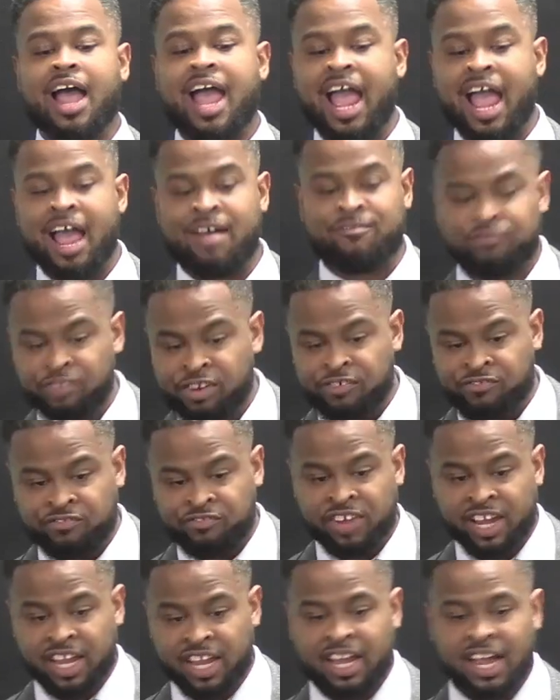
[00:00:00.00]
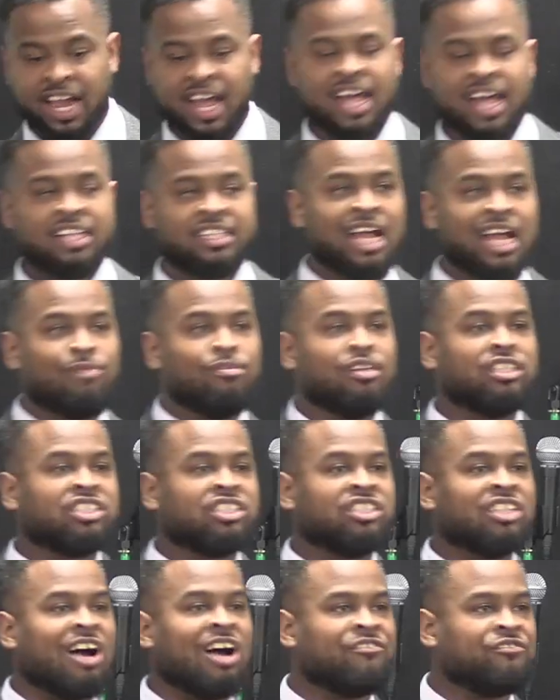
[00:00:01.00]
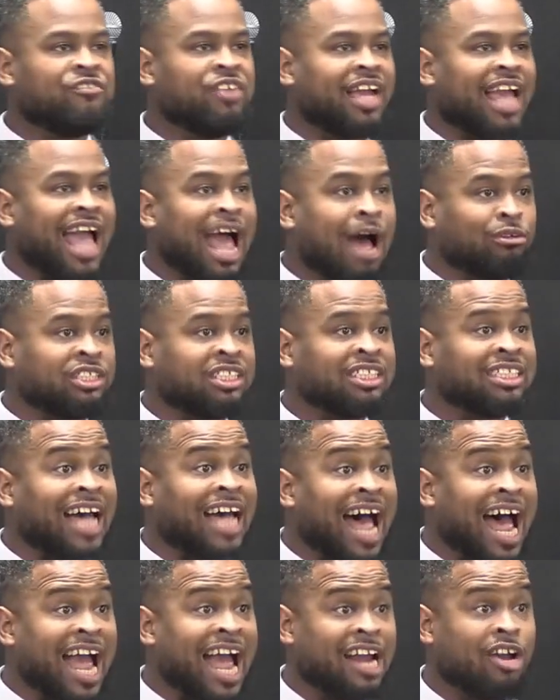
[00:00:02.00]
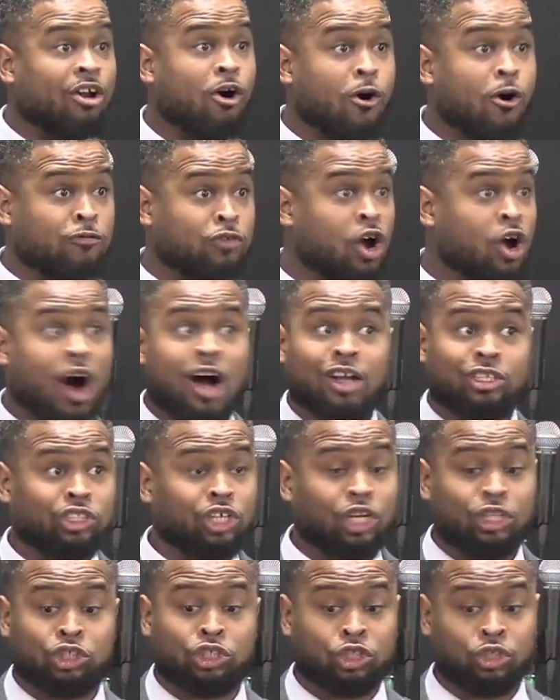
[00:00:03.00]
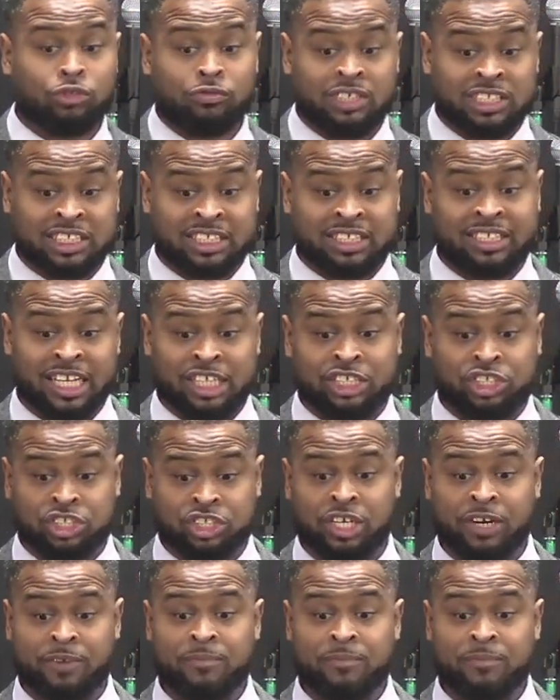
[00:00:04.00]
everything. There is nothing outside of God's jurisdiction.